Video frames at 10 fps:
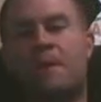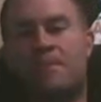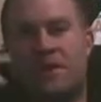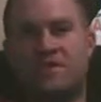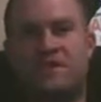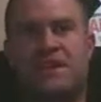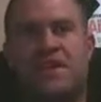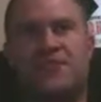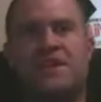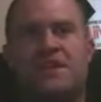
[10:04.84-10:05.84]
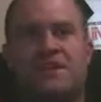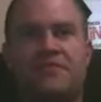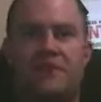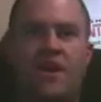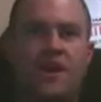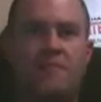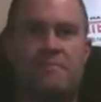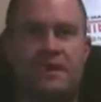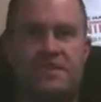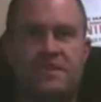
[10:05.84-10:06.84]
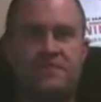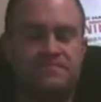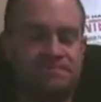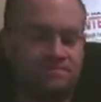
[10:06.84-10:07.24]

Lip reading: personally, I think if you're on a budget,